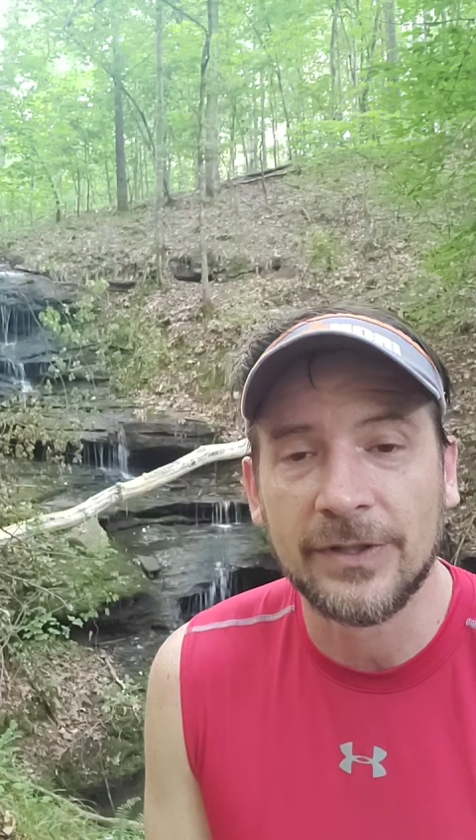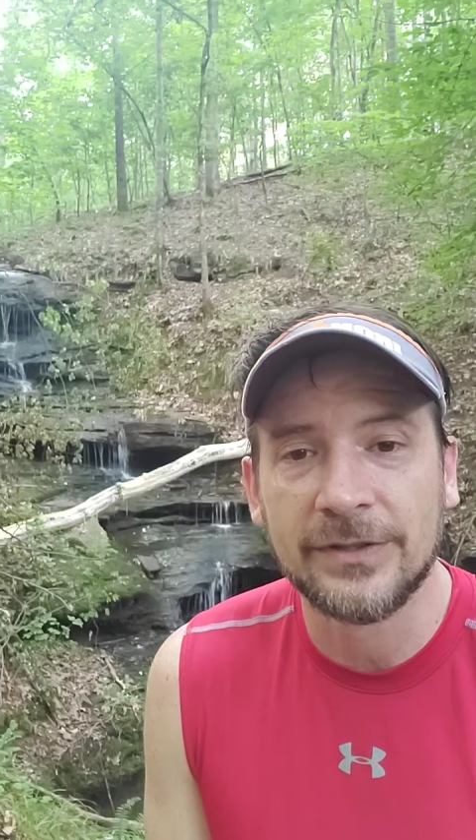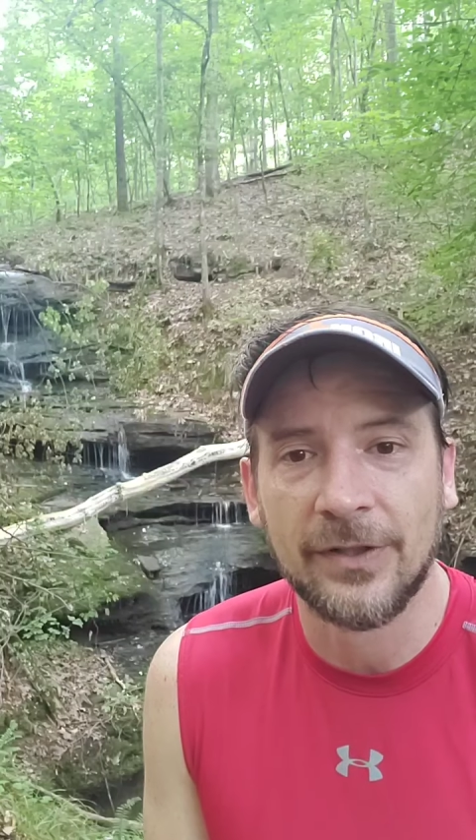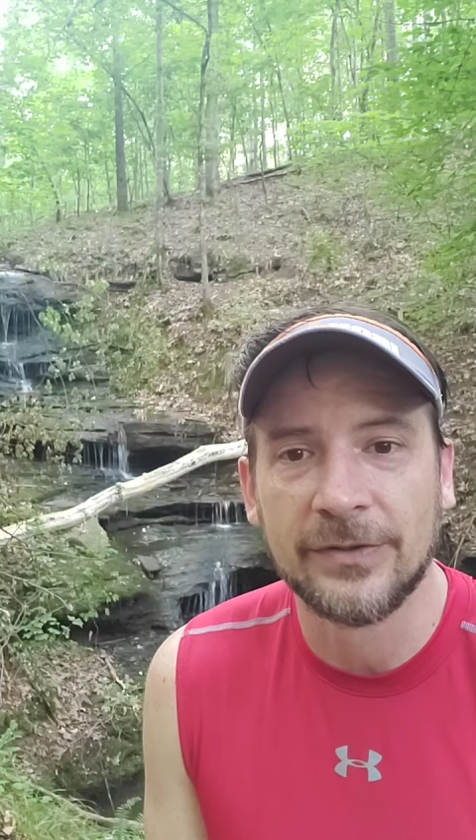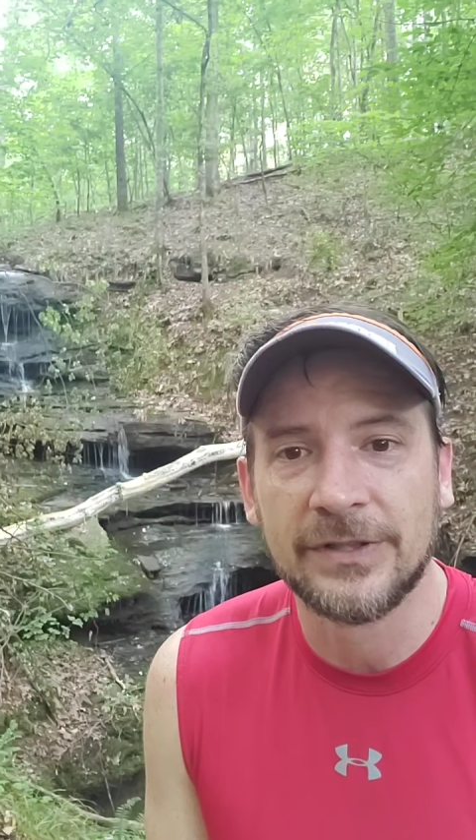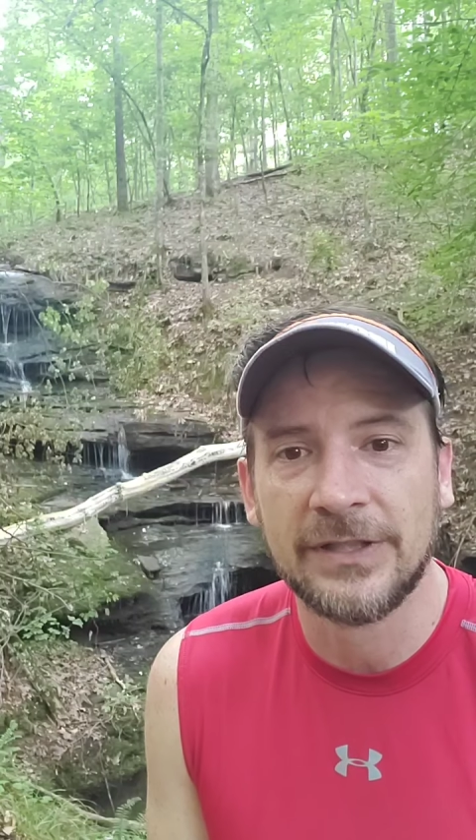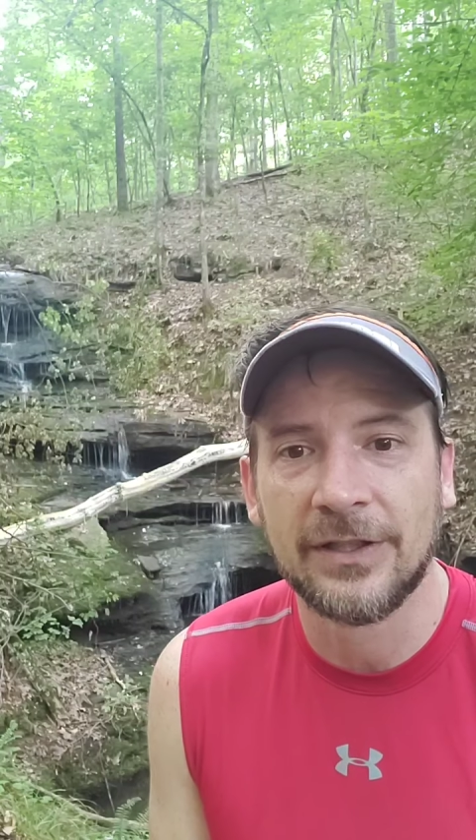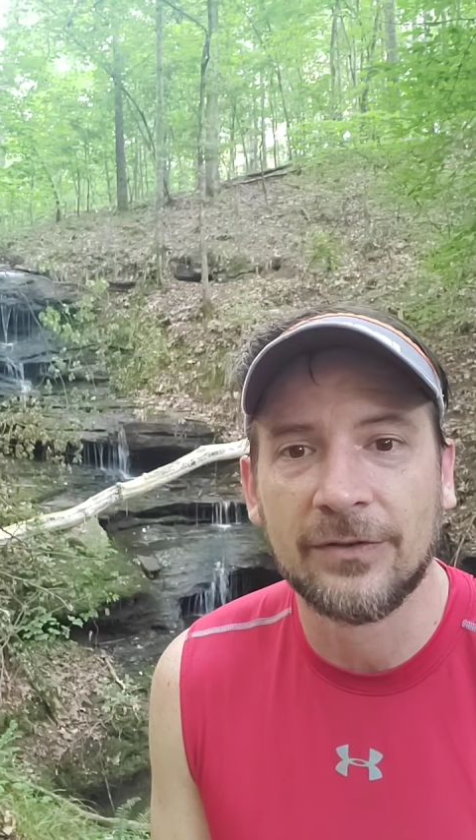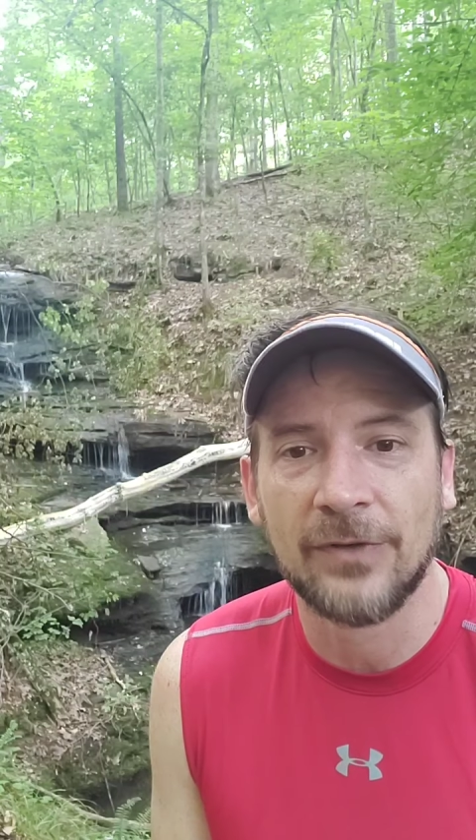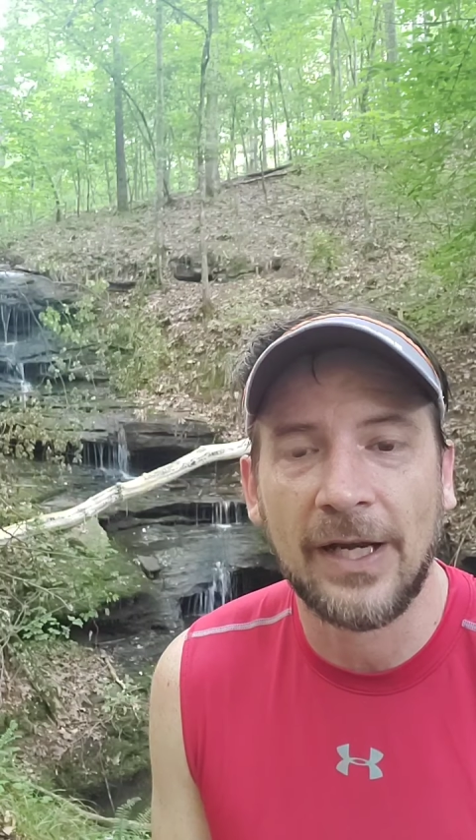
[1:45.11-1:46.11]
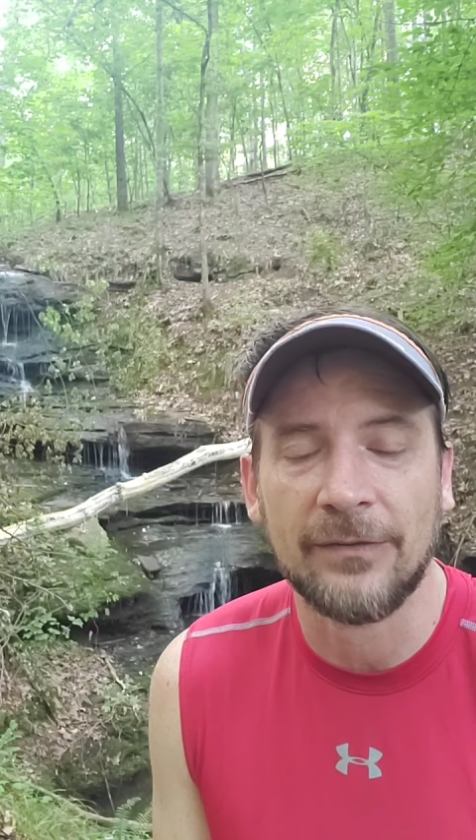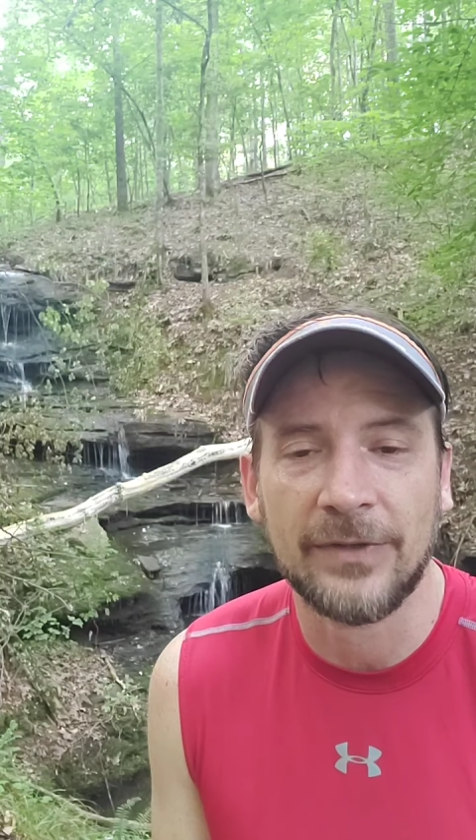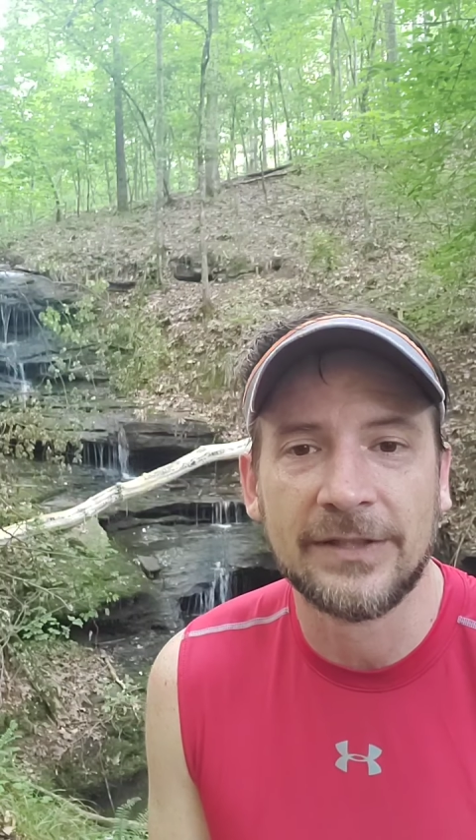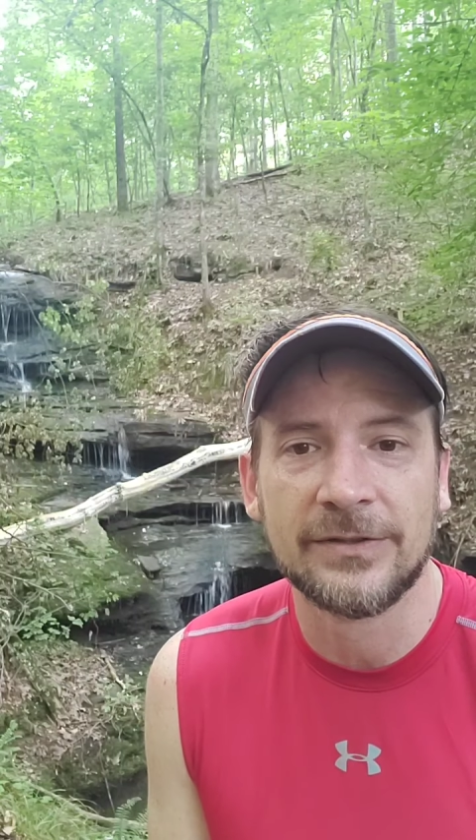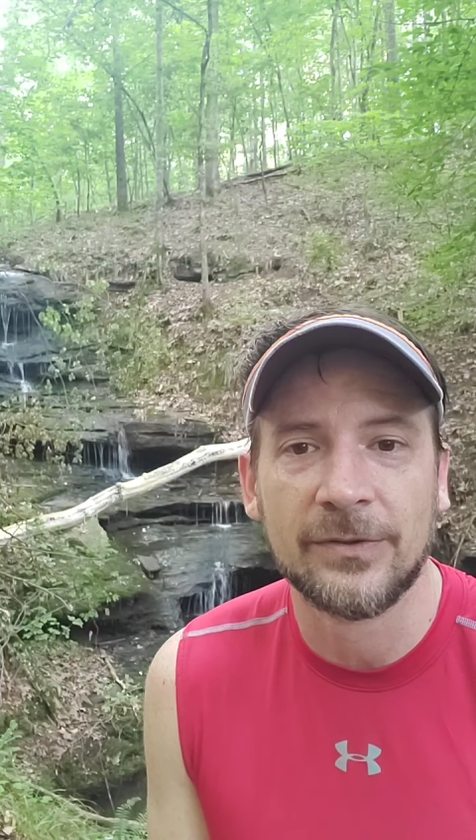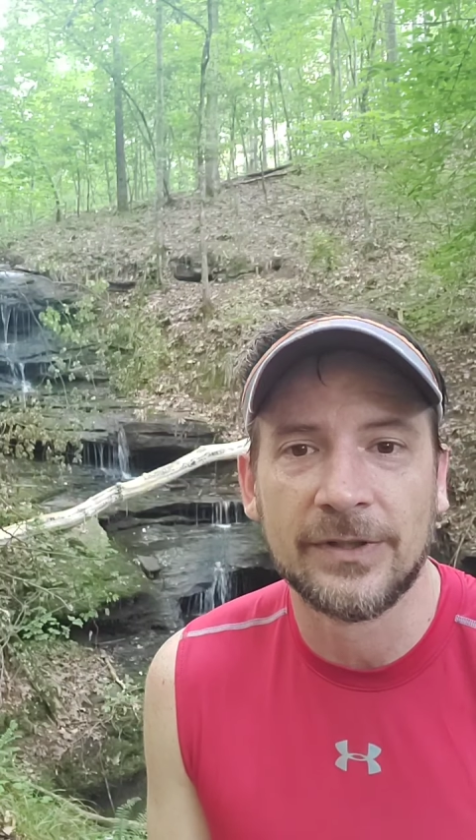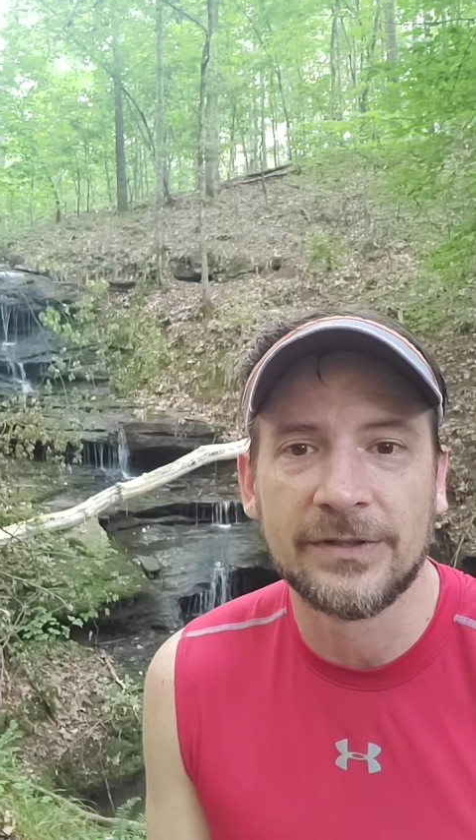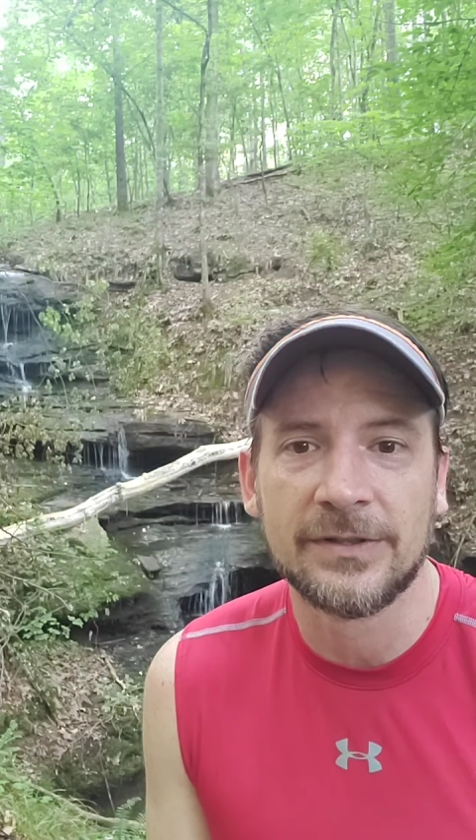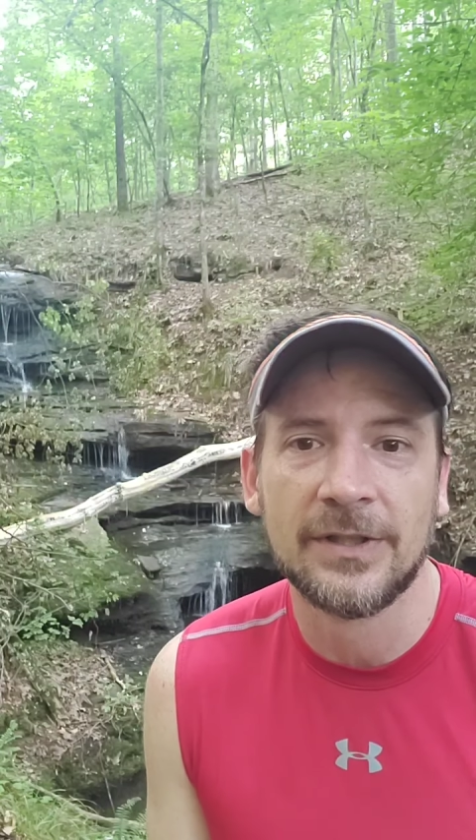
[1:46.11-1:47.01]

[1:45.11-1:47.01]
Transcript: so she's a great resource